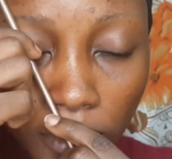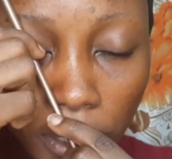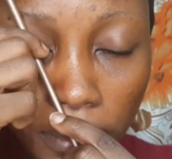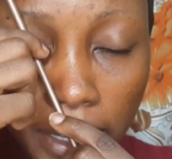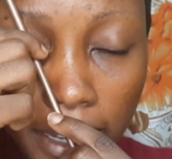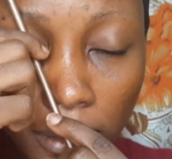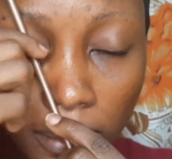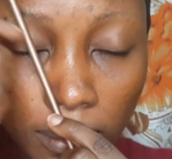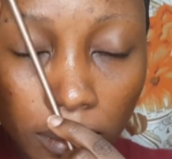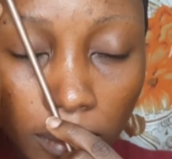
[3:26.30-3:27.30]
From here
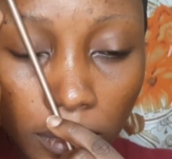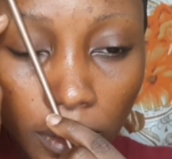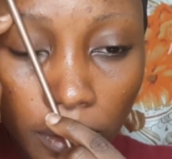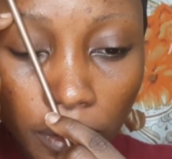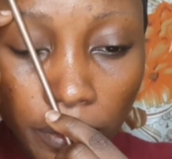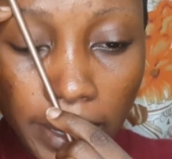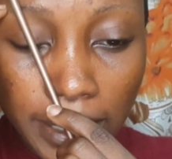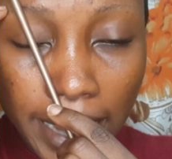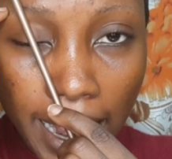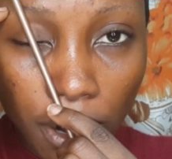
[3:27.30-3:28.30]

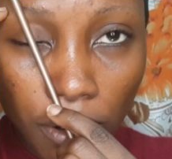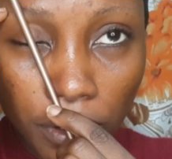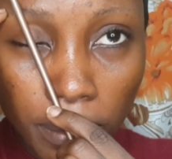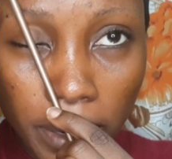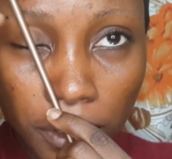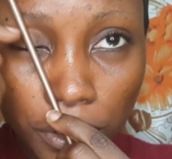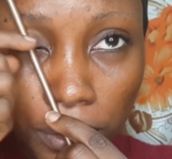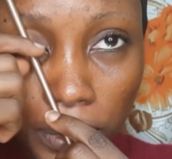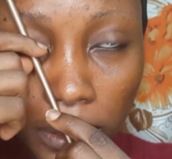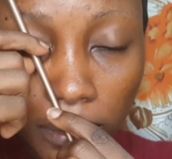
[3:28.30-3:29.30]
the arc of your brow
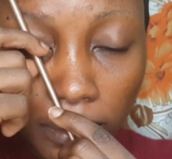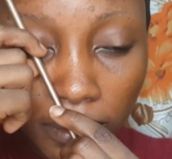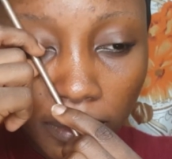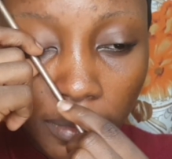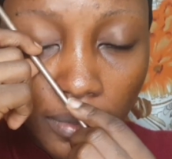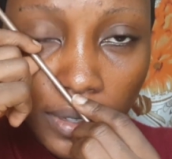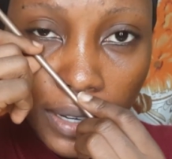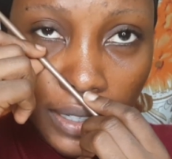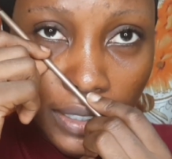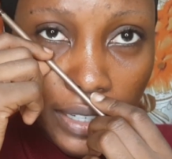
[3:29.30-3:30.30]
should be,
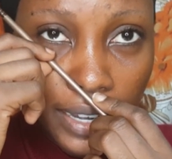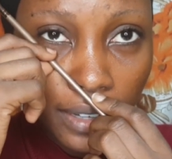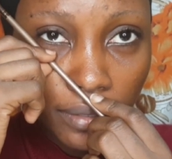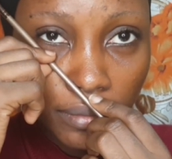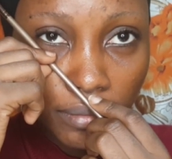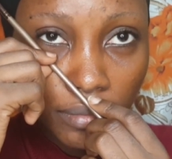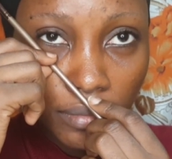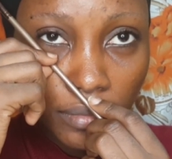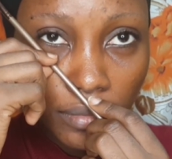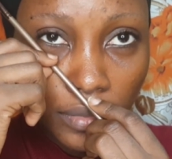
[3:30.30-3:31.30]
and here
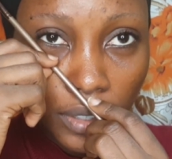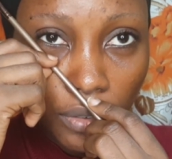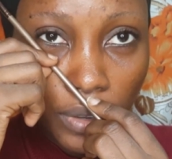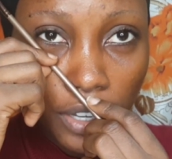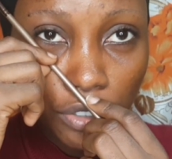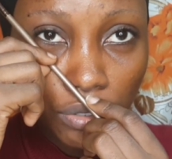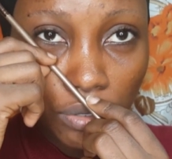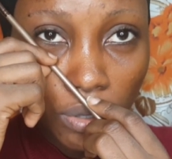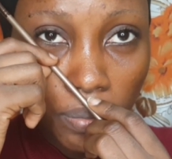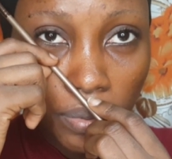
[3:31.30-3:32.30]
where it should
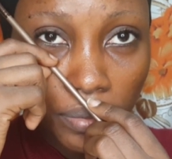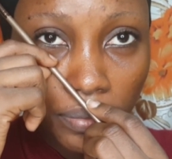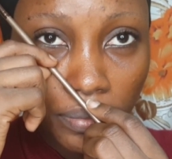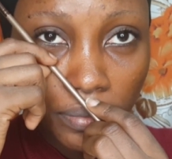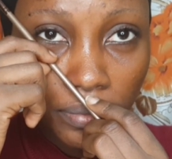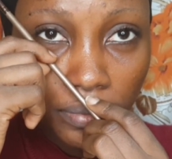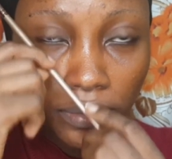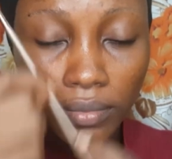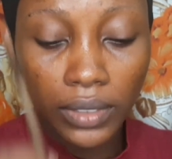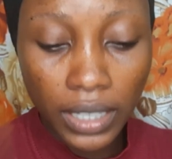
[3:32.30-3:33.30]
stop.
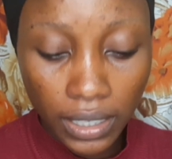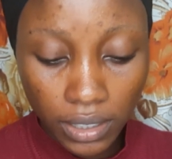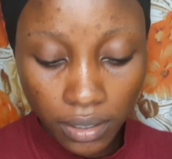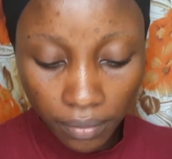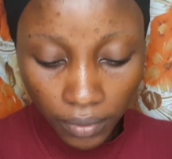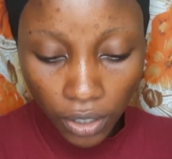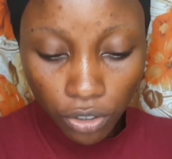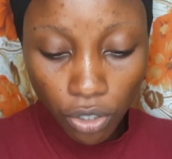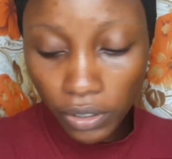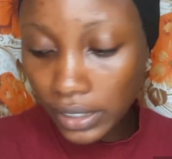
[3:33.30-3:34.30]
Yes.
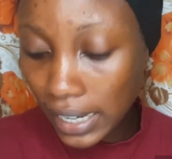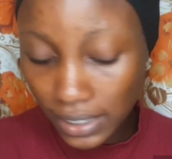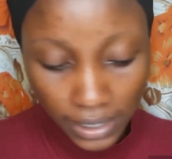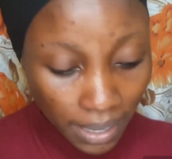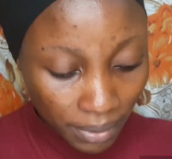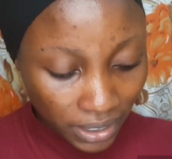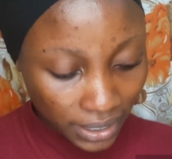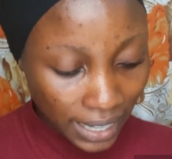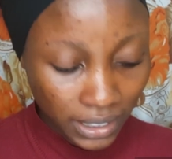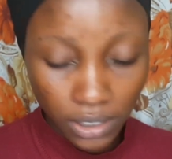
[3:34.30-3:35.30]
So with that, let me
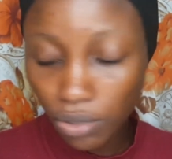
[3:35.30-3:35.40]
start